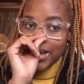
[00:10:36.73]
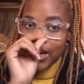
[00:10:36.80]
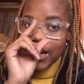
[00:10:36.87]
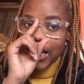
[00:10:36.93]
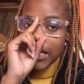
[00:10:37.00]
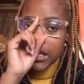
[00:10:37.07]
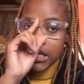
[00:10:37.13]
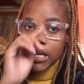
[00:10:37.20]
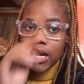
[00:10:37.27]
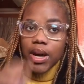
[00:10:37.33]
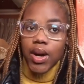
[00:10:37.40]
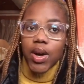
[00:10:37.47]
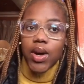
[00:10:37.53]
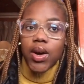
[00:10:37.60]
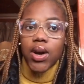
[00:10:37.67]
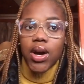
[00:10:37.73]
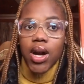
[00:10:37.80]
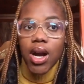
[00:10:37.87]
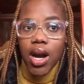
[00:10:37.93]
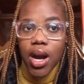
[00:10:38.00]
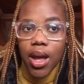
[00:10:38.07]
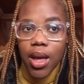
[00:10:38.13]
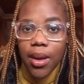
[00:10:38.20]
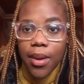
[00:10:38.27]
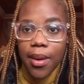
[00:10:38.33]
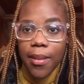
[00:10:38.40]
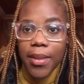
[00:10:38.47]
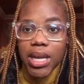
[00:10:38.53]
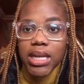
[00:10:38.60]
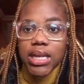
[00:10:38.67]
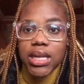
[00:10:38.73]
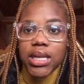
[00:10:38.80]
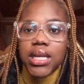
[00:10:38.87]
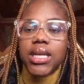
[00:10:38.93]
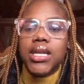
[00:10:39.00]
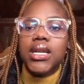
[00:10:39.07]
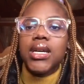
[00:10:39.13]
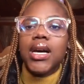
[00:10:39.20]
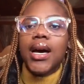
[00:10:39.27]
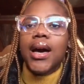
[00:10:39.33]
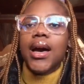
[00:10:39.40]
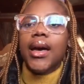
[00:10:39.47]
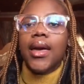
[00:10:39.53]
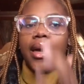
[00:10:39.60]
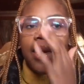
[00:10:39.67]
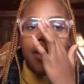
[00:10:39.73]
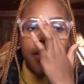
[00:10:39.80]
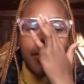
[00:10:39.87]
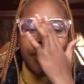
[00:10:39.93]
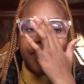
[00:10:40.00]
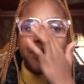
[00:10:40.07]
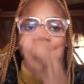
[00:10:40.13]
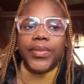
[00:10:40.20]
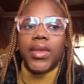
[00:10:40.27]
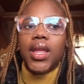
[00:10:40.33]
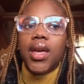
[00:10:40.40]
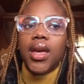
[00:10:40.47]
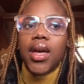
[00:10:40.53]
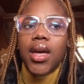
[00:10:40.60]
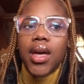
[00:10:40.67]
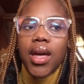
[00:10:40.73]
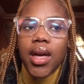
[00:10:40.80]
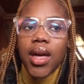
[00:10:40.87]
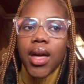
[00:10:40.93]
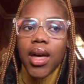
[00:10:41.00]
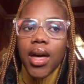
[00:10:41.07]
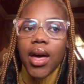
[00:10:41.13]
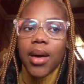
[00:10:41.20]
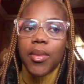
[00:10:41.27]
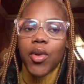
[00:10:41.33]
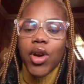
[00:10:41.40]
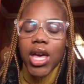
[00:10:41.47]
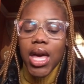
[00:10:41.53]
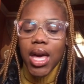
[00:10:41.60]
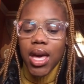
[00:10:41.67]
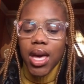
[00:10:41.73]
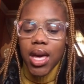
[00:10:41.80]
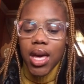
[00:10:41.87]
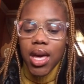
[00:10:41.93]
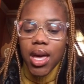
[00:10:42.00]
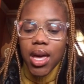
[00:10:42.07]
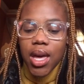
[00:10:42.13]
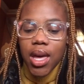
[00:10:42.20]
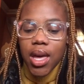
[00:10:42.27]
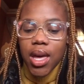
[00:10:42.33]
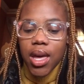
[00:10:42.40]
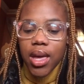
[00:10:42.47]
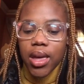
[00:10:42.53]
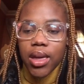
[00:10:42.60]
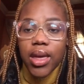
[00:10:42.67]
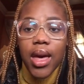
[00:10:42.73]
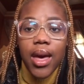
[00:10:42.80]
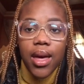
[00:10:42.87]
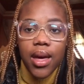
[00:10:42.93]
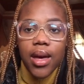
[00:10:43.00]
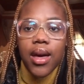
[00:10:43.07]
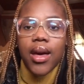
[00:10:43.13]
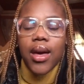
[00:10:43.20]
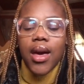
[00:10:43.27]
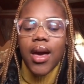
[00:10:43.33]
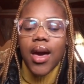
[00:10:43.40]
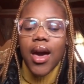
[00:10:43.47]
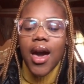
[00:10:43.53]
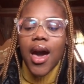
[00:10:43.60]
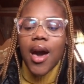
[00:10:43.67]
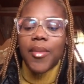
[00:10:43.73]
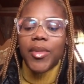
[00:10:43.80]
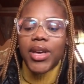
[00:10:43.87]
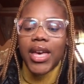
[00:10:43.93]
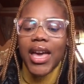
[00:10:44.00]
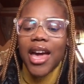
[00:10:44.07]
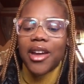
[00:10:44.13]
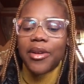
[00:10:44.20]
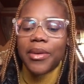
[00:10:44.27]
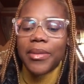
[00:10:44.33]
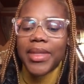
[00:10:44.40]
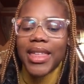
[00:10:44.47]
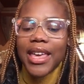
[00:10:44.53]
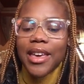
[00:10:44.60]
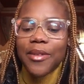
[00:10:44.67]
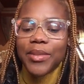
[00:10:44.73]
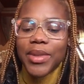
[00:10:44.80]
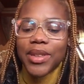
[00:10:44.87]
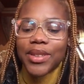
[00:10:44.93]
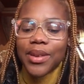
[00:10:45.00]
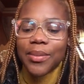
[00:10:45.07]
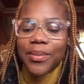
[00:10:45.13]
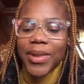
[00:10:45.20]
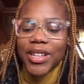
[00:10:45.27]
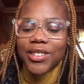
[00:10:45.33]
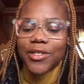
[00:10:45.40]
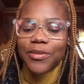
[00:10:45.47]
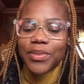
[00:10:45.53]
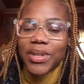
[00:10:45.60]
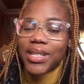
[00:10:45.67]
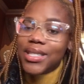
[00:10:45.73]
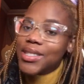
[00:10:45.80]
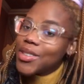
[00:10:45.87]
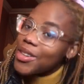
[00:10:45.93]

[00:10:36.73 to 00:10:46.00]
Right now, mentally, I'm okay. Yeah, I'm okay. I remember they gave me a bunch of pills.